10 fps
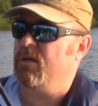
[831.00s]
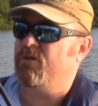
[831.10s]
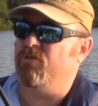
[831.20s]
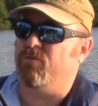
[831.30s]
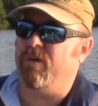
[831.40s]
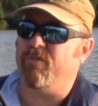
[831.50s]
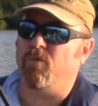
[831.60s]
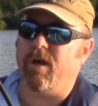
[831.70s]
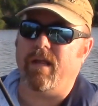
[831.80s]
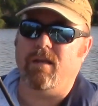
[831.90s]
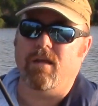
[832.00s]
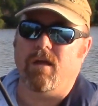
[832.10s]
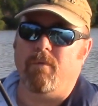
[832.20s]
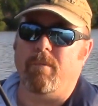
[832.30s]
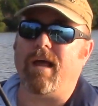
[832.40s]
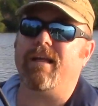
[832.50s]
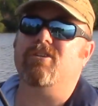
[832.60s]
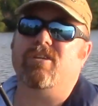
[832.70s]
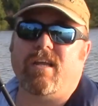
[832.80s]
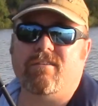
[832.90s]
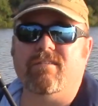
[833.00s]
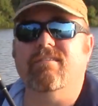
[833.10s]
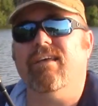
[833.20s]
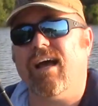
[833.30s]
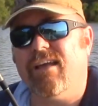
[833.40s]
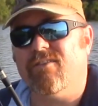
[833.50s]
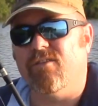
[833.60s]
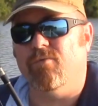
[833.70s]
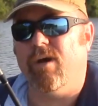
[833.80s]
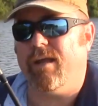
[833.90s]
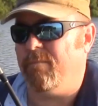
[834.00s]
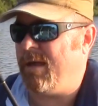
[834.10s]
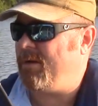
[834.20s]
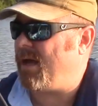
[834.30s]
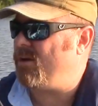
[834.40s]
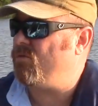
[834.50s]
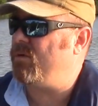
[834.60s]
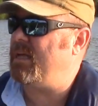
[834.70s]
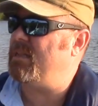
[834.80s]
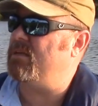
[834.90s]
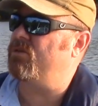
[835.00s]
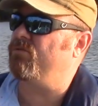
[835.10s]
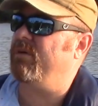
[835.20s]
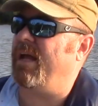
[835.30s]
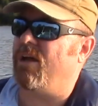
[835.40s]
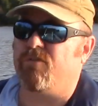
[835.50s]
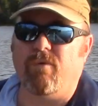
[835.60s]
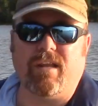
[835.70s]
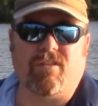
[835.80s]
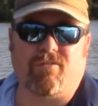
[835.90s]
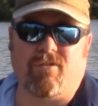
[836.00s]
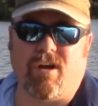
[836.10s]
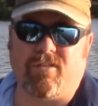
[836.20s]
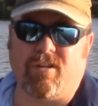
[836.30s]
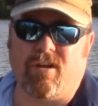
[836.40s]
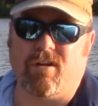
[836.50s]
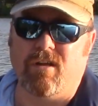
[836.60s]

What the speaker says: to a river weight, but I can change the size of the weight. Maybe I don't need this 3-ounce weight to throw out there.